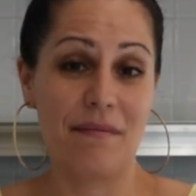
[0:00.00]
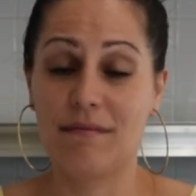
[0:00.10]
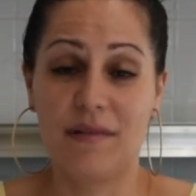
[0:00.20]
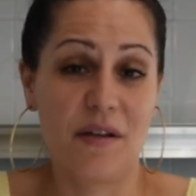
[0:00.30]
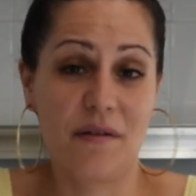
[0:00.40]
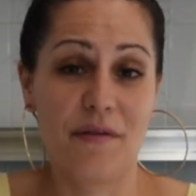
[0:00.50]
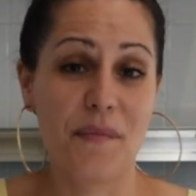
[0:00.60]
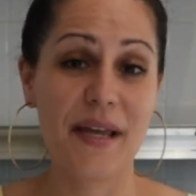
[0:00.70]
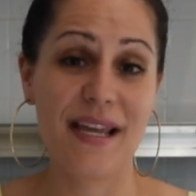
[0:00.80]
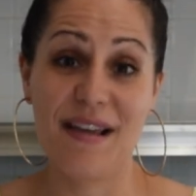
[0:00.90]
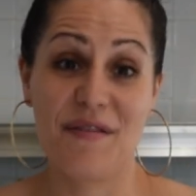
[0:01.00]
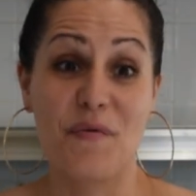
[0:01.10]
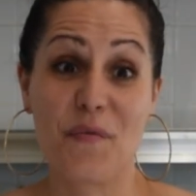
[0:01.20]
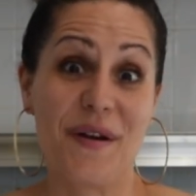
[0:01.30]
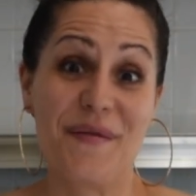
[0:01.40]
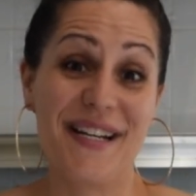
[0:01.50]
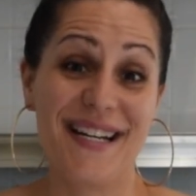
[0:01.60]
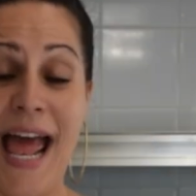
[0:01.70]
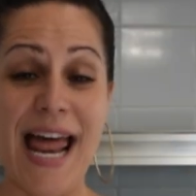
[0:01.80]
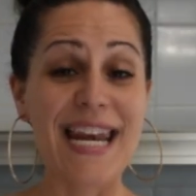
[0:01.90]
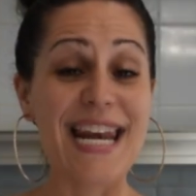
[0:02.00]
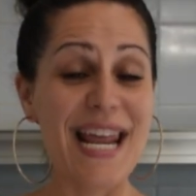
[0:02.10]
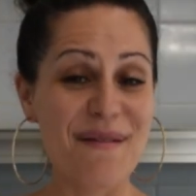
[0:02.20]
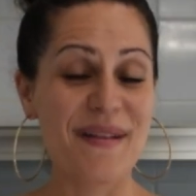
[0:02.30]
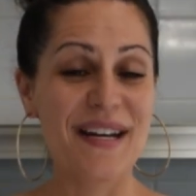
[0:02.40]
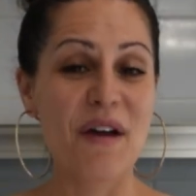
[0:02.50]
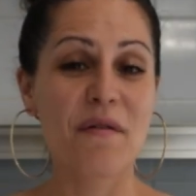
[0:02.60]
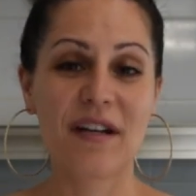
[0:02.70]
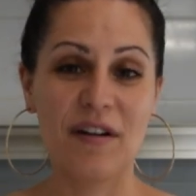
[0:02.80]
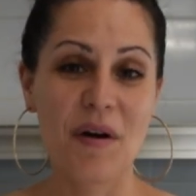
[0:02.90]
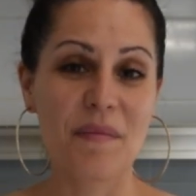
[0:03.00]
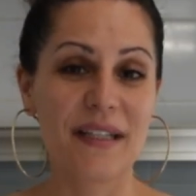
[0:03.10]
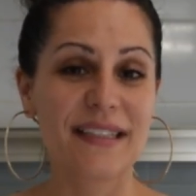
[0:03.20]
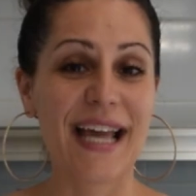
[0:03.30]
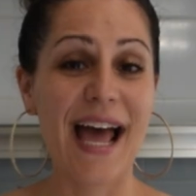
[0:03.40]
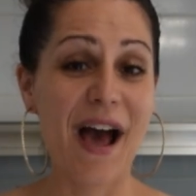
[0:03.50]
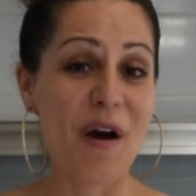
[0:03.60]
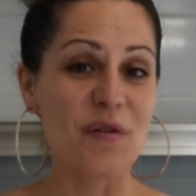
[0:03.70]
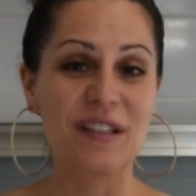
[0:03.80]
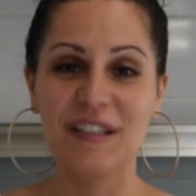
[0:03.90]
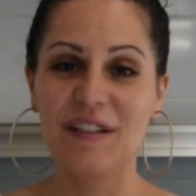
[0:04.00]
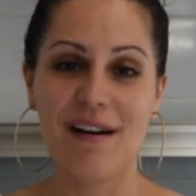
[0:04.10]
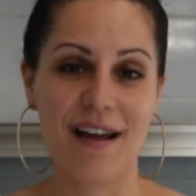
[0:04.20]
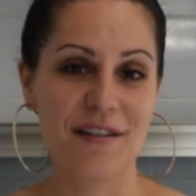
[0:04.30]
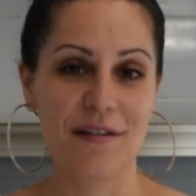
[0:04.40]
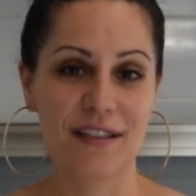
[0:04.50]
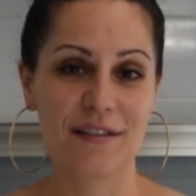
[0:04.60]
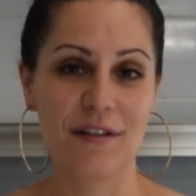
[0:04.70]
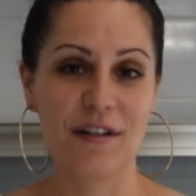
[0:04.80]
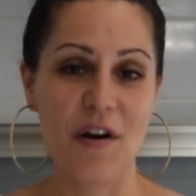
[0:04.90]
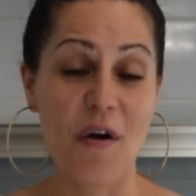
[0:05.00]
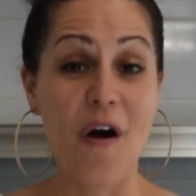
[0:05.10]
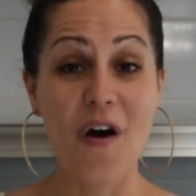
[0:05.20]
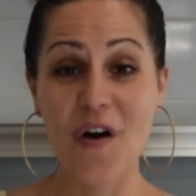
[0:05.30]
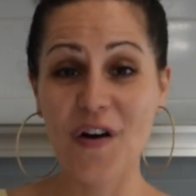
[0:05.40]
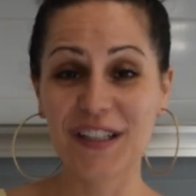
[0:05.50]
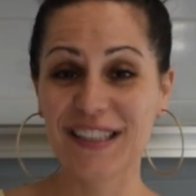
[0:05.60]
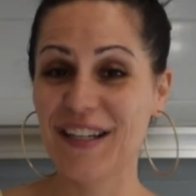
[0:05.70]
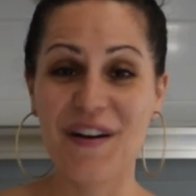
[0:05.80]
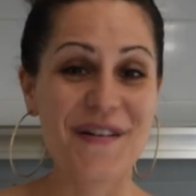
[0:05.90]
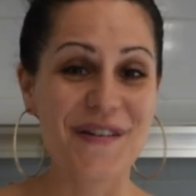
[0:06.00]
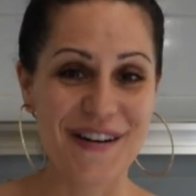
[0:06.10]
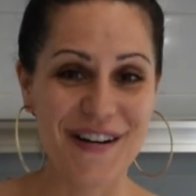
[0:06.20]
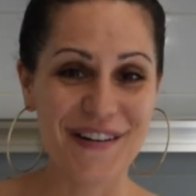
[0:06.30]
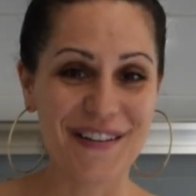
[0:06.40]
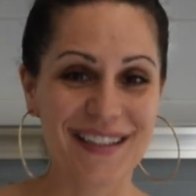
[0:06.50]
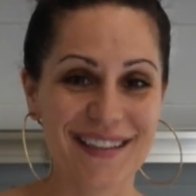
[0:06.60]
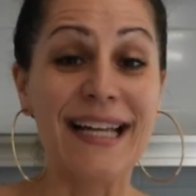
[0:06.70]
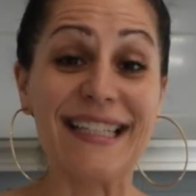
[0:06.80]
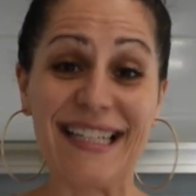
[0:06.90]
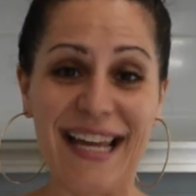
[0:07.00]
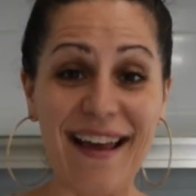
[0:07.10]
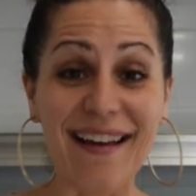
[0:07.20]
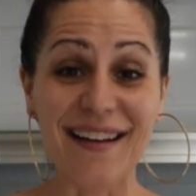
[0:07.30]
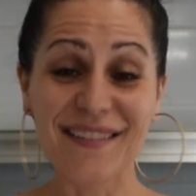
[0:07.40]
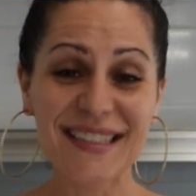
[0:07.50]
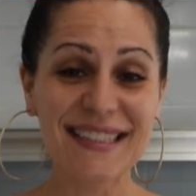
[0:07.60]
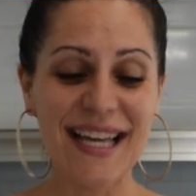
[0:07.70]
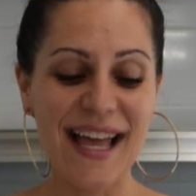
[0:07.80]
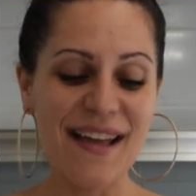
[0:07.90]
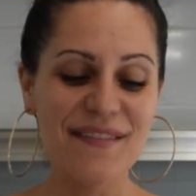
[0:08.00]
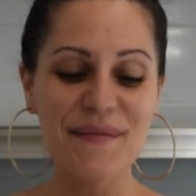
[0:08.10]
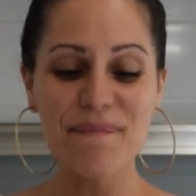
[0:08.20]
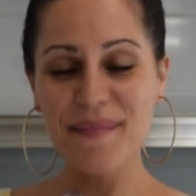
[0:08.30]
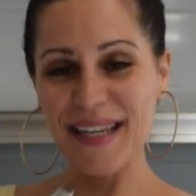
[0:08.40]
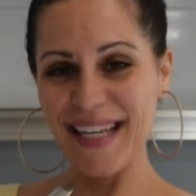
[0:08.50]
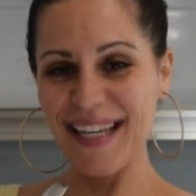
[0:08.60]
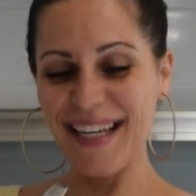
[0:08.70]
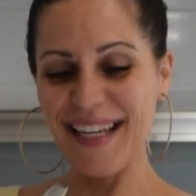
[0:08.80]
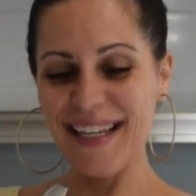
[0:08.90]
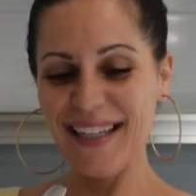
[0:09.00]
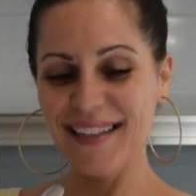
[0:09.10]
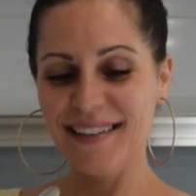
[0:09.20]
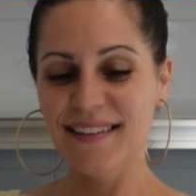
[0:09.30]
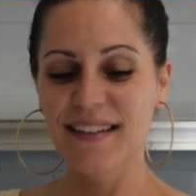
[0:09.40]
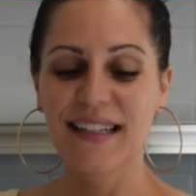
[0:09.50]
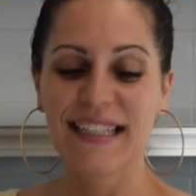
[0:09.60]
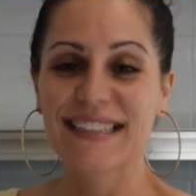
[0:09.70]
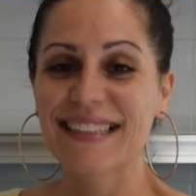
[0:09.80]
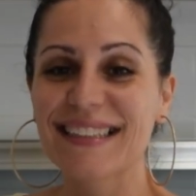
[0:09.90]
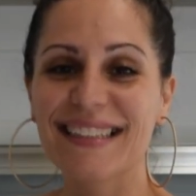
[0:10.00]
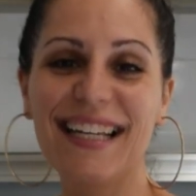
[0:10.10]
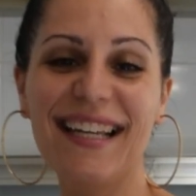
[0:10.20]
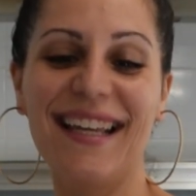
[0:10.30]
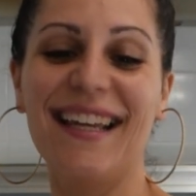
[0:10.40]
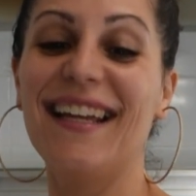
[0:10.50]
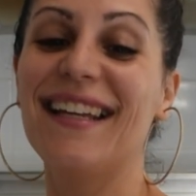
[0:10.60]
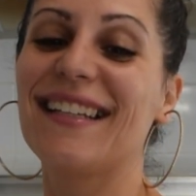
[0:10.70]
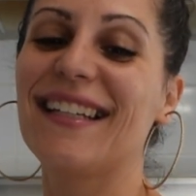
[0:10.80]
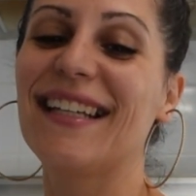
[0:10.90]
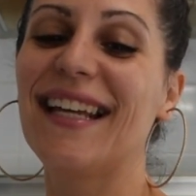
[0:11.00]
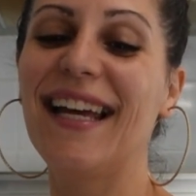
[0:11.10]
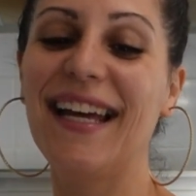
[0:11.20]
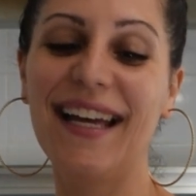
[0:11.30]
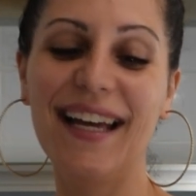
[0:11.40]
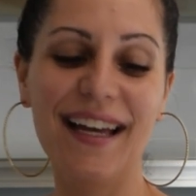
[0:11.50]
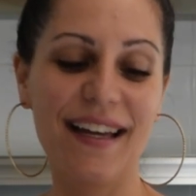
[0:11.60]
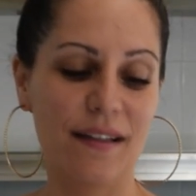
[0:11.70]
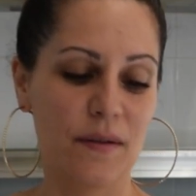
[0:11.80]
So for me it's a win-win. Let me know in the comments, how do you like your Rizogalo, hot or cold? Now it's time for me to dig in, yeah.